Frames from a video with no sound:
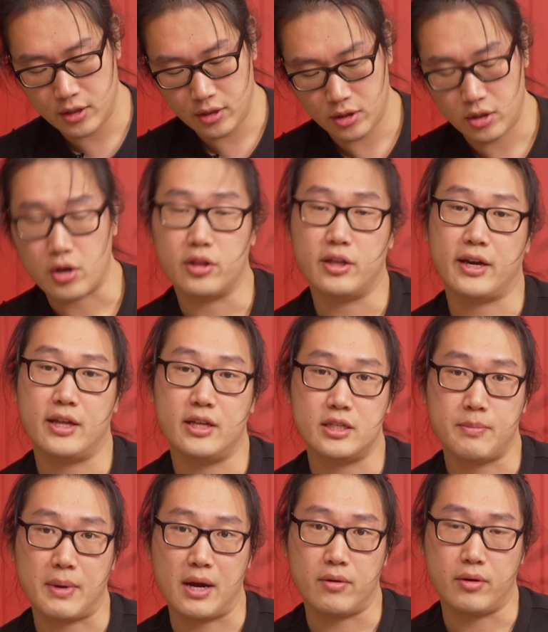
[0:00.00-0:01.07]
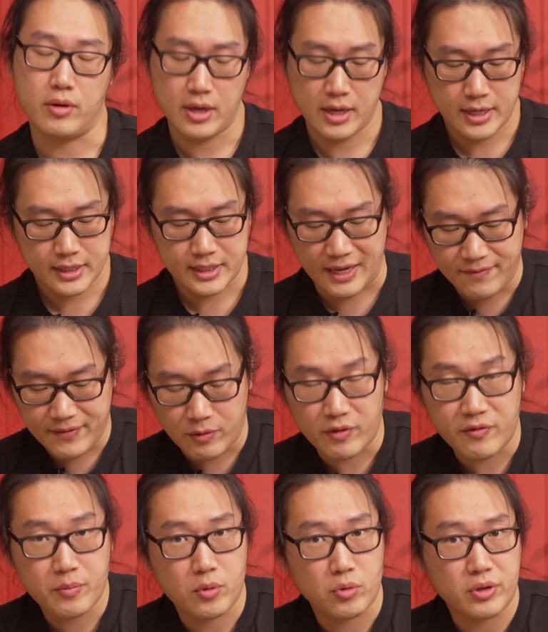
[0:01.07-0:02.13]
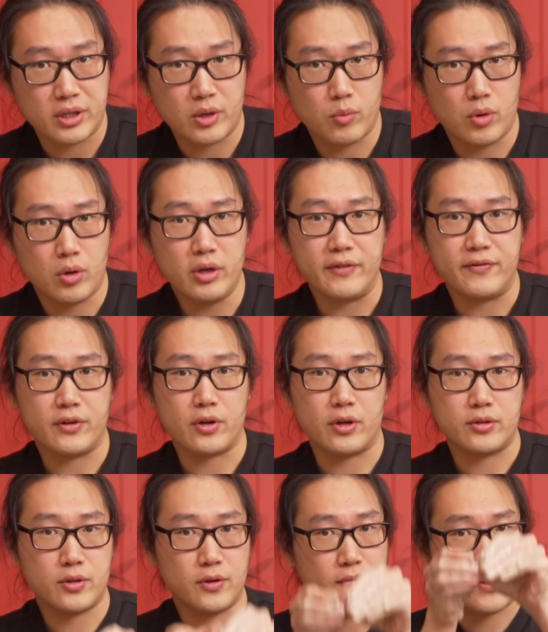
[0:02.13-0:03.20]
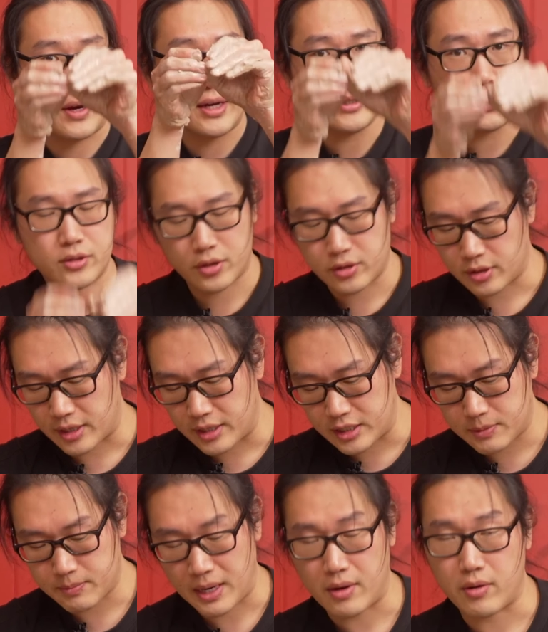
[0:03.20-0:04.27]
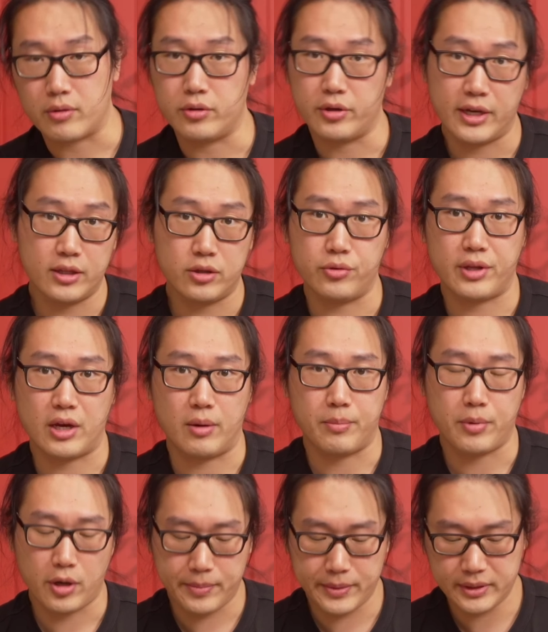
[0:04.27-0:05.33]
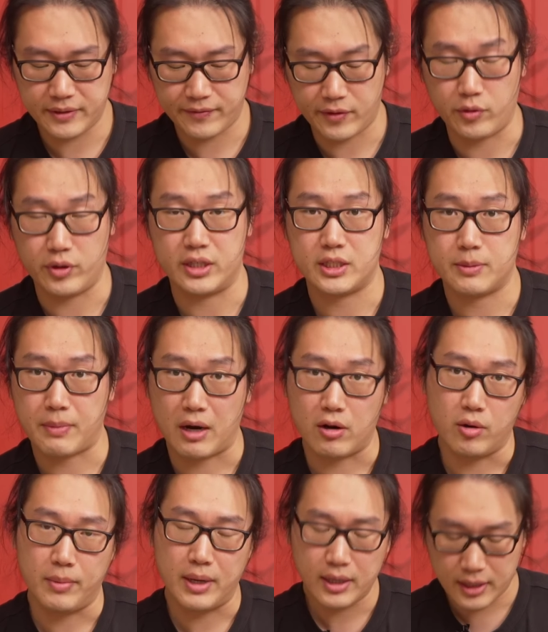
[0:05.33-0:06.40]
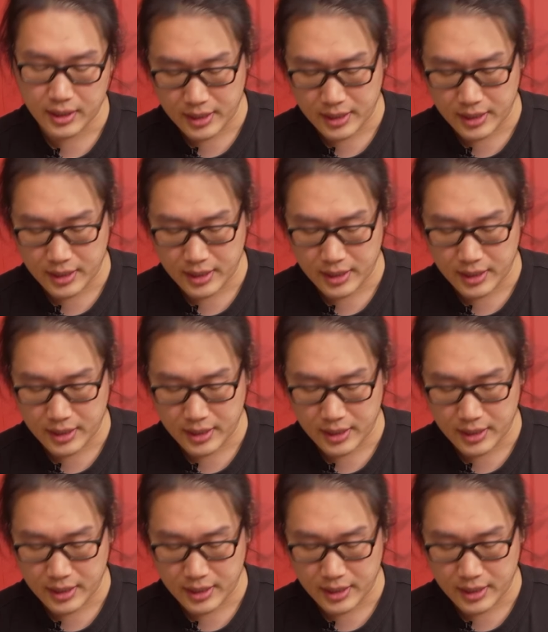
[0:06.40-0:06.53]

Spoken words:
you're going to get a spiral. Same thing with pulling the wall. If you go too fast, you're going to get a spiral. You can do that on purpose if you want a spiral mug,